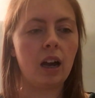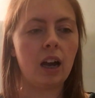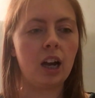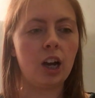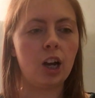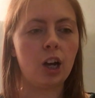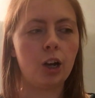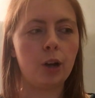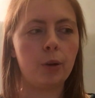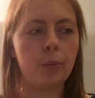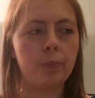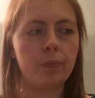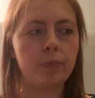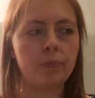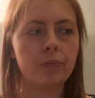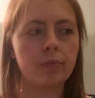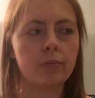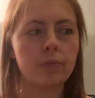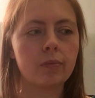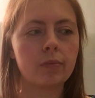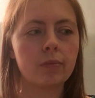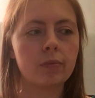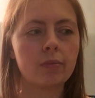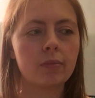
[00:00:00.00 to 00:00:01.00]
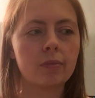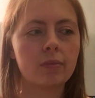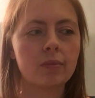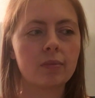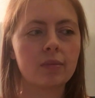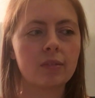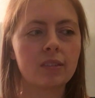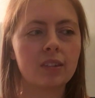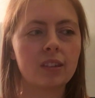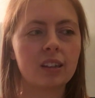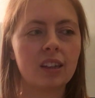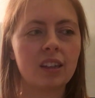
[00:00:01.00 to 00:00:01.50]
I
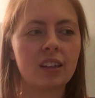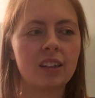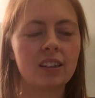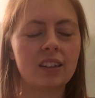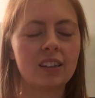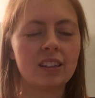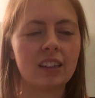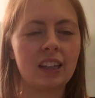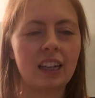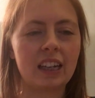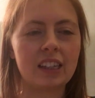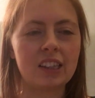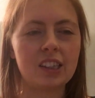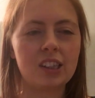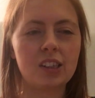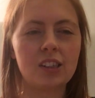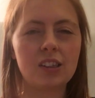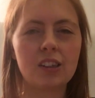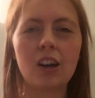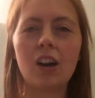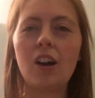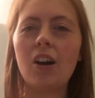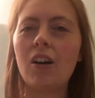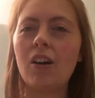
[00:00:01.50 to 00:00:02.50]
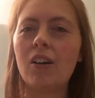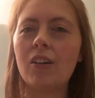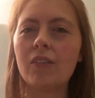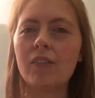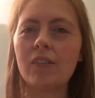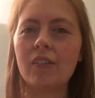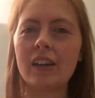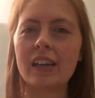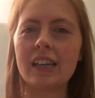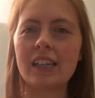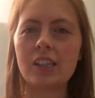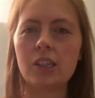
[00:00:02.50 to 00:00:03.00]
can't
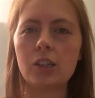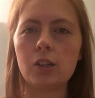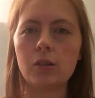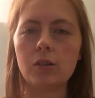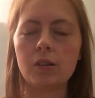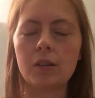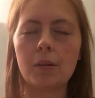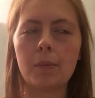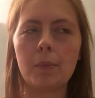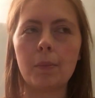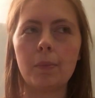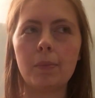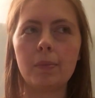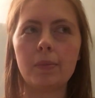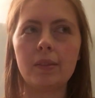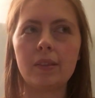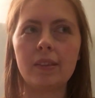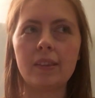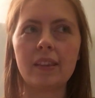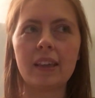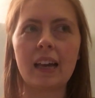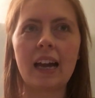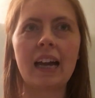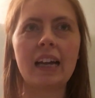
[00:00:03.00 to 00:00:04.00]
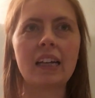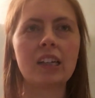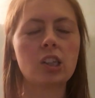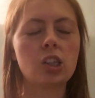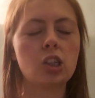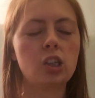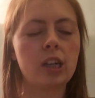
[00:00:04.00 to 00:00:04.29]
really do them that